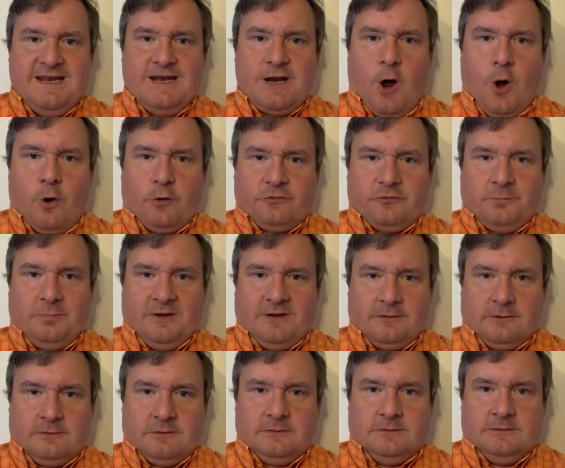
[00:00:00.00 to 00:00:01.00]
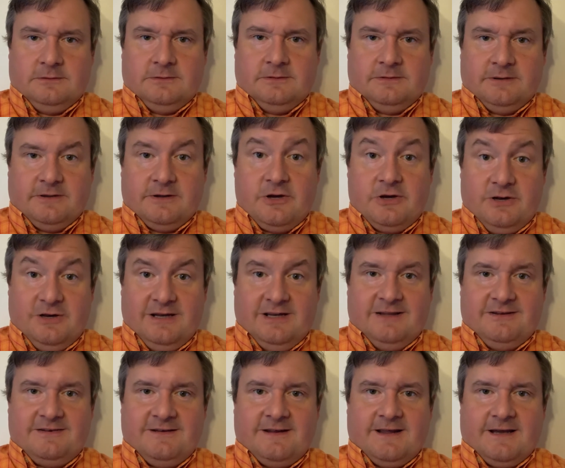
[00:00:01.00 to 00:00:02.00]
in hospital
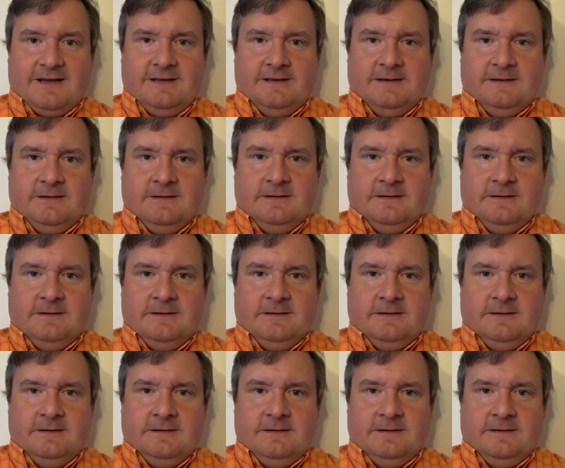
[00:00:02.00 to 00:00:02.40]
earlier today.